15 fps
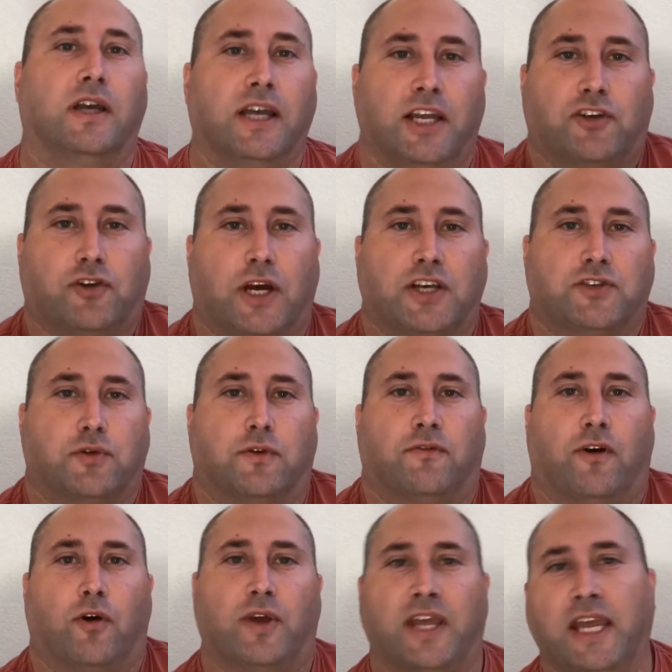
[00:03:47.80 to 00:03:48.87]
He tries to
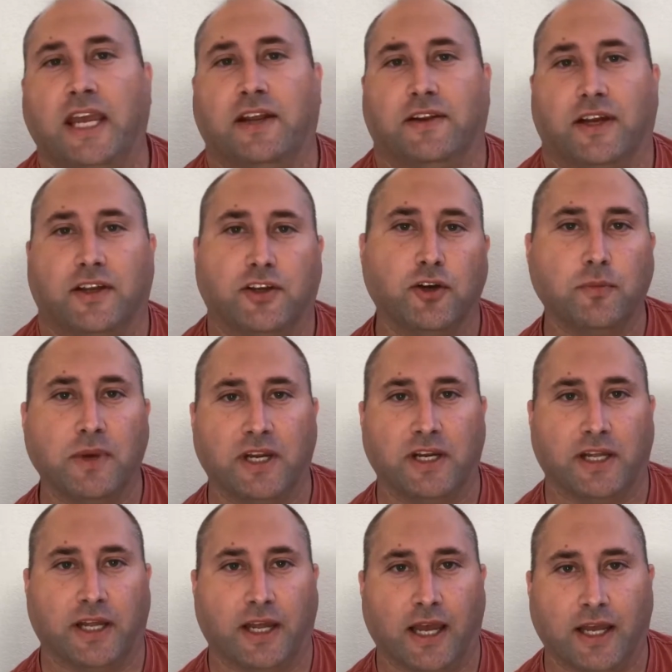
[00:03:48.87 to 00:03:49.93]
invoke heat and
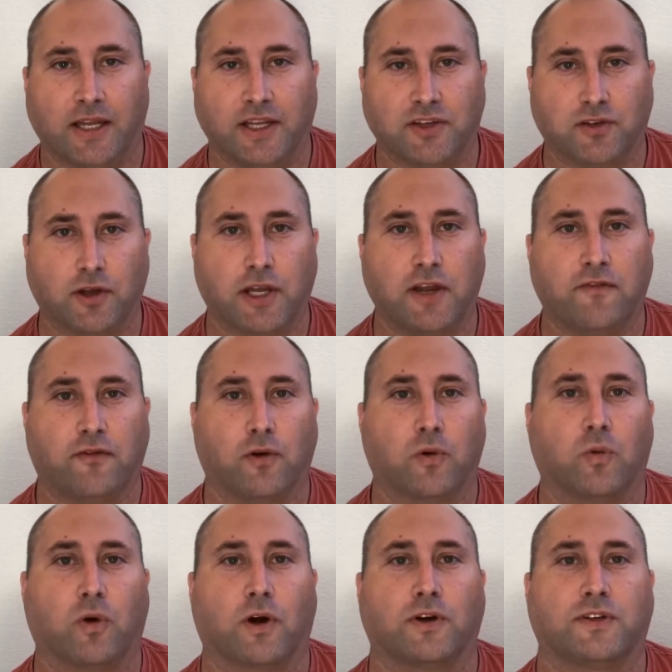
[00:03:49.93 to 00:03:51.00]
humidity, and he's looking for
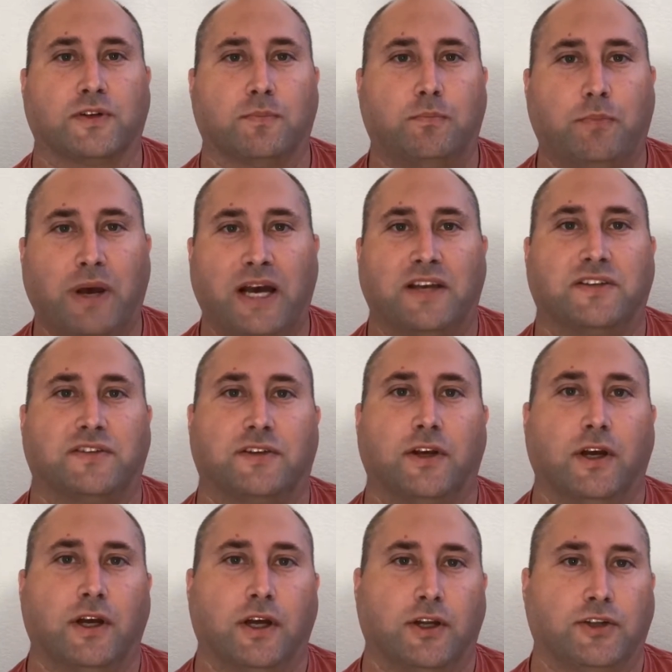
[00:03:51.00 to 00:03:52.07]
words that best
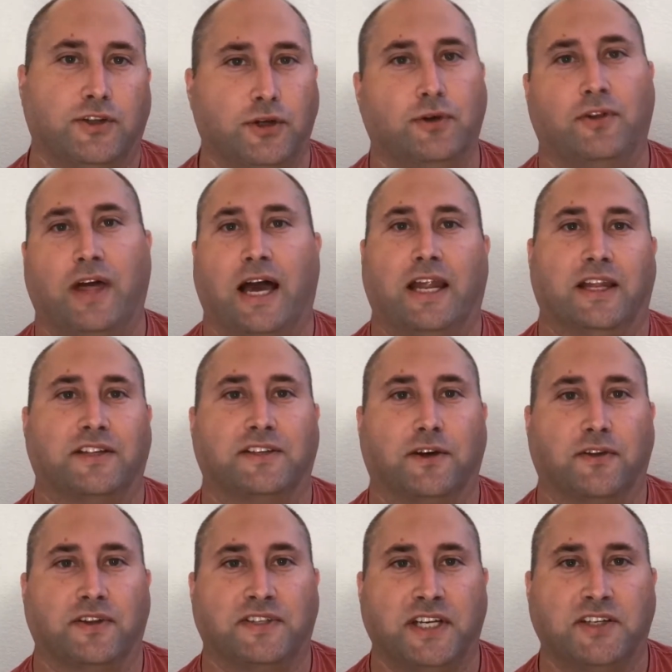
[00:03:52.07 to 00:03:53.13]
do that
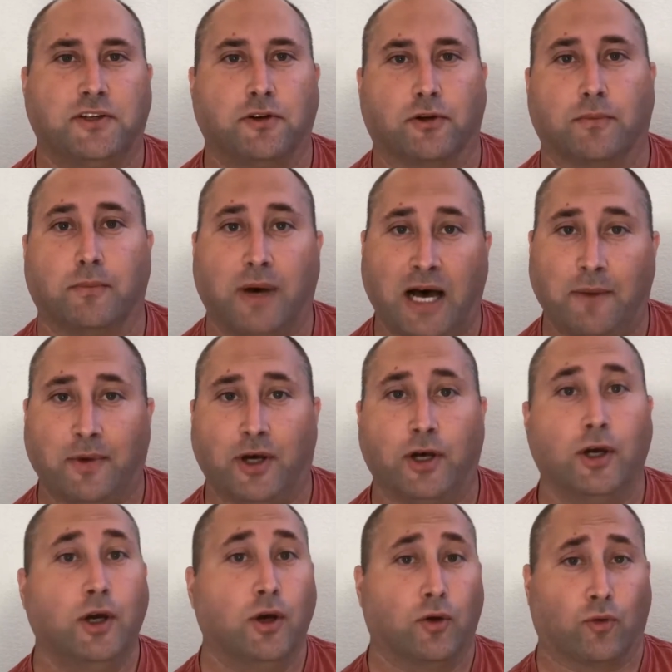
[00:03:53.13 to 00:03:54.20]
until the titular mama
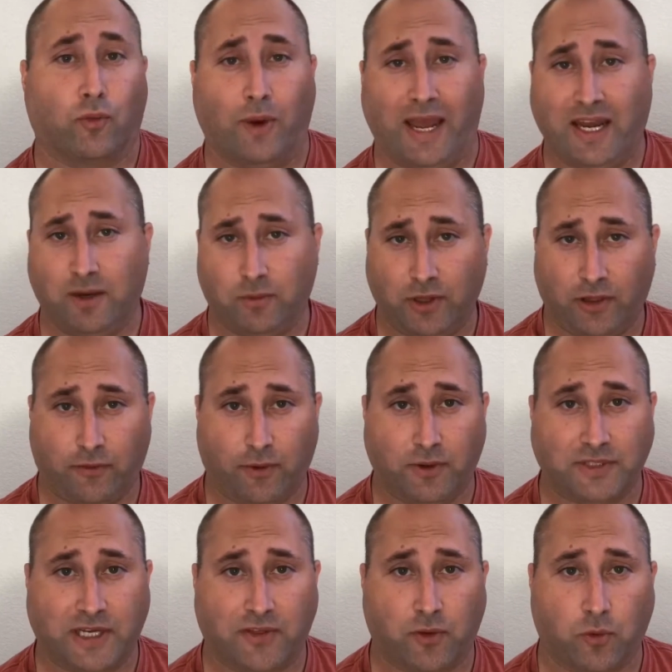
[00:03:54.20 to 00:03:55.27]
randomly
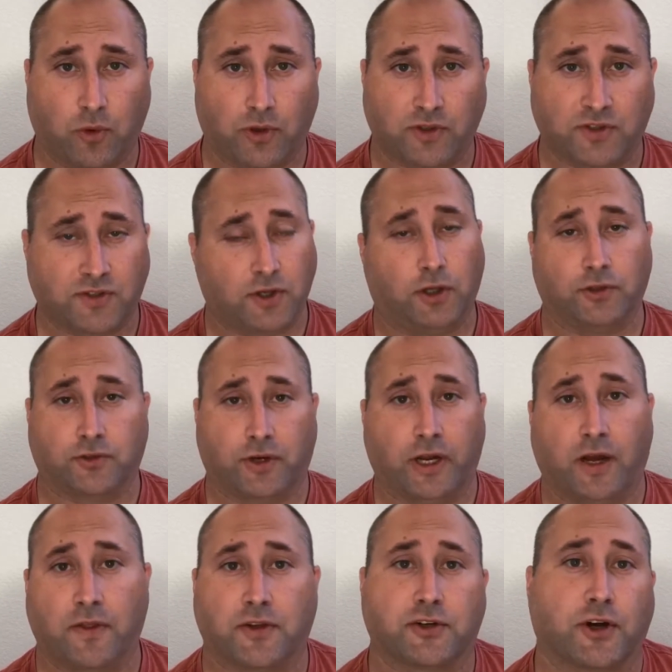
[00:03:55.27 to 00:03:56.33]
throws out the word sultry
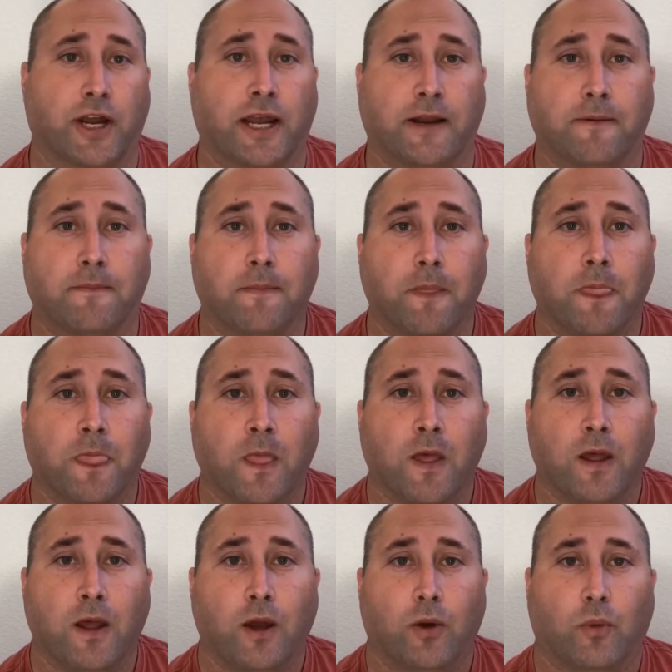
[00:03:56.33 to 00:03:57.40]
on the train.
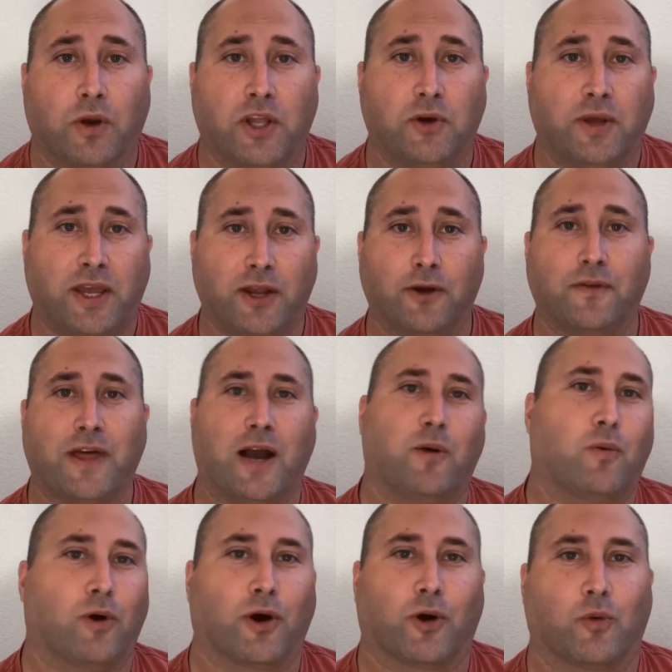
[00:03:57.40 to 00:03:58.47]
When you hear that
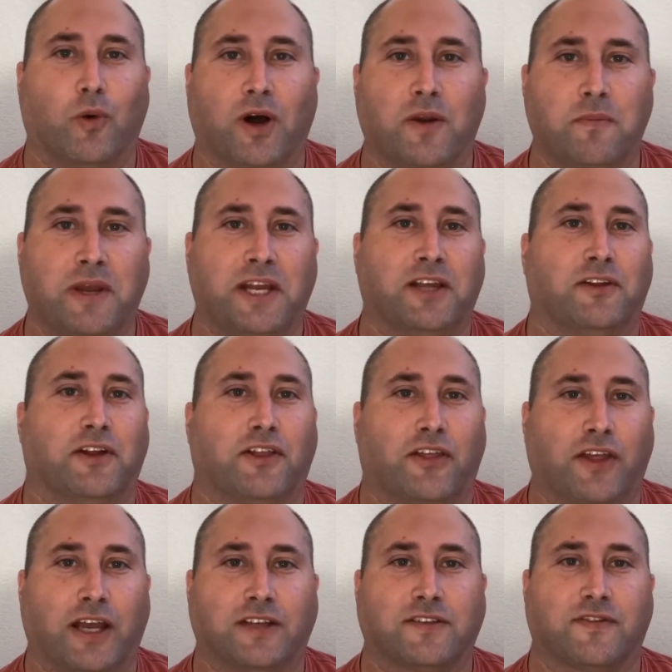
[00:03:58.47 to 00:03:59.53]
word, one immediately
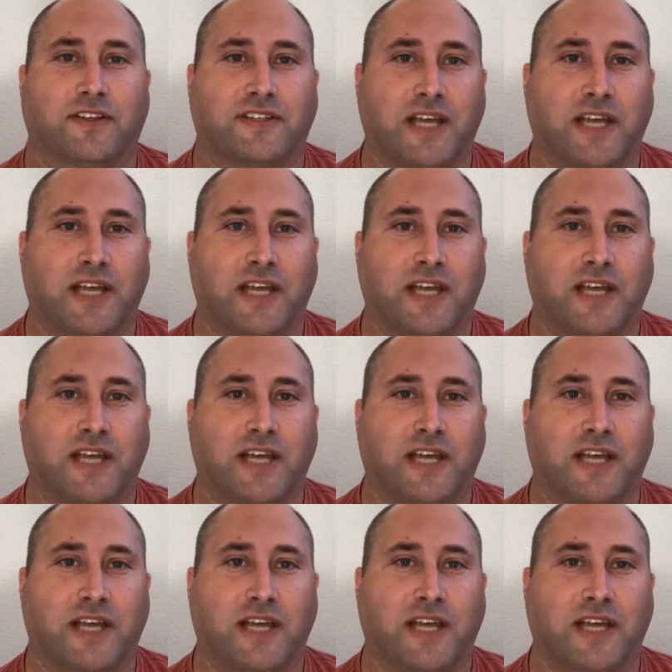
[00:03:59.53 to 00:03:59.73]
thinks of the